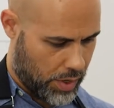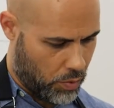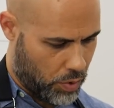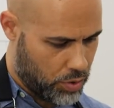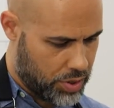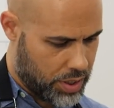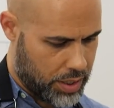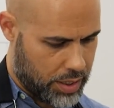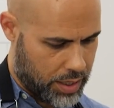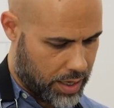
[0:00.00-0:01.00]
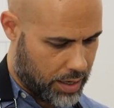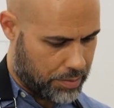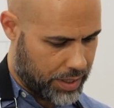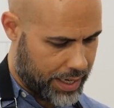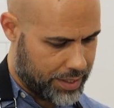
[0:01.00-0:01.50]
roasted
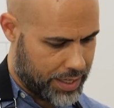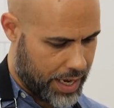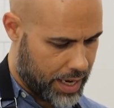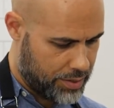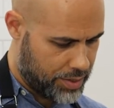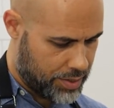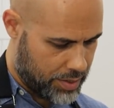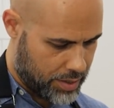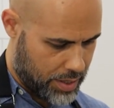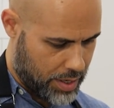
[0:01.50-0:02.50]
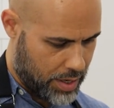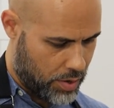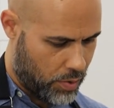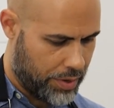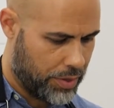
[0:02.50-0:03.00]
plantains
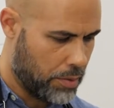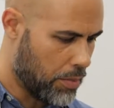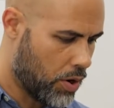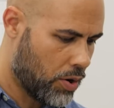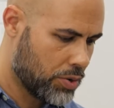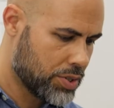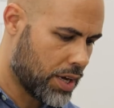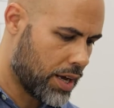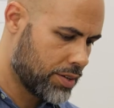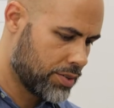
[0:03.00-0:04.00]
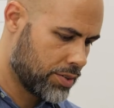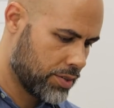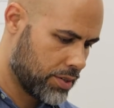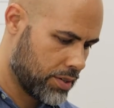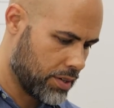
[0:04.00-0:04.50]
with the Mojo
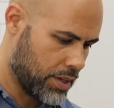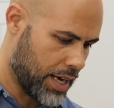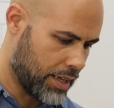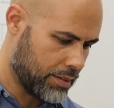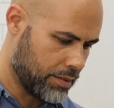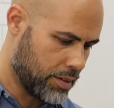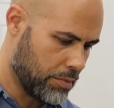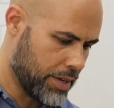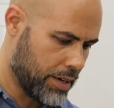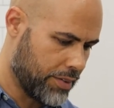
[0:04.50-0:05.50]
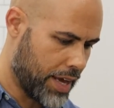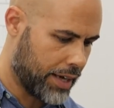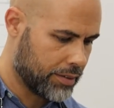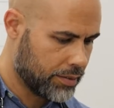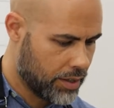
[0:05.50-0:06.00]
sauce. You got a little bit of
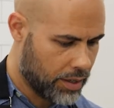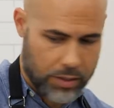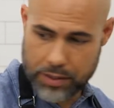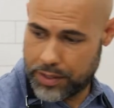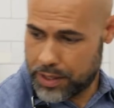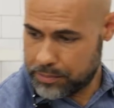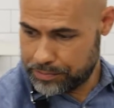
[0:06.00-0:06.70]
that color in there.